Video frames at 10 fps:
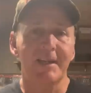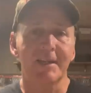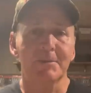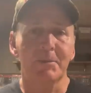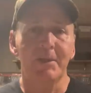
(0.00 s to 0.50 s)

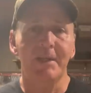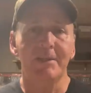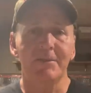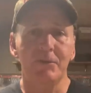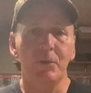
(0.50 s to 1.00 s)

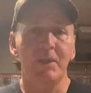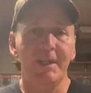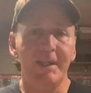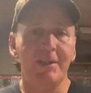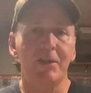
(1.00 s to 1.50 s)
expertise of Yuki
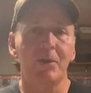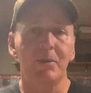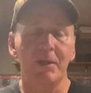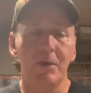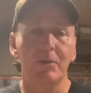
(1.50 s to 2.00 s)
Ito,
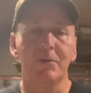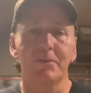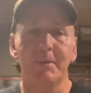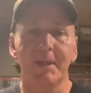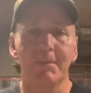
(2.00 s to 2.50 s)
the owner of
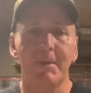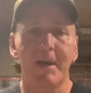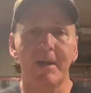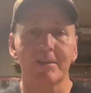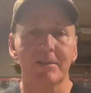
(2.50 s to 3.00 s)

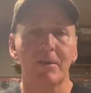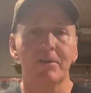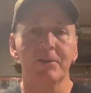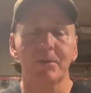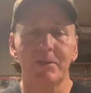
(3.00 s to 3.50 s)
Megabass and
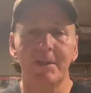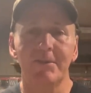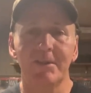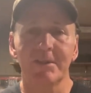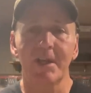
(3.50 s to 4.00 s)
also chief
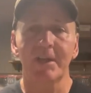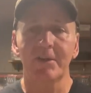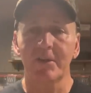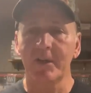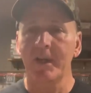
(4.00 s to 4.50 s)

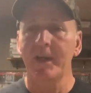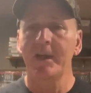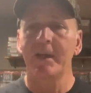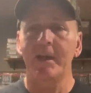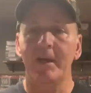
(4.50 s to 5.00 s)
designer,
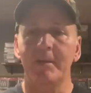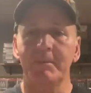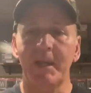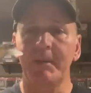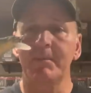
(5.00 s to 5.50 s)

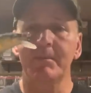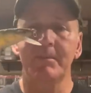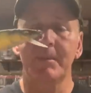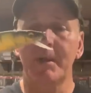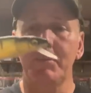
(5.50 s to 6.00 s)
came
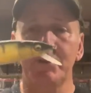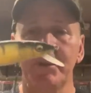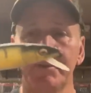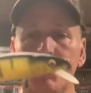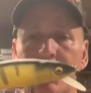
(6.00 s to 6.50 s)
up with
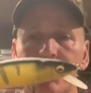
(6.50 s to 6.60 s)
this model,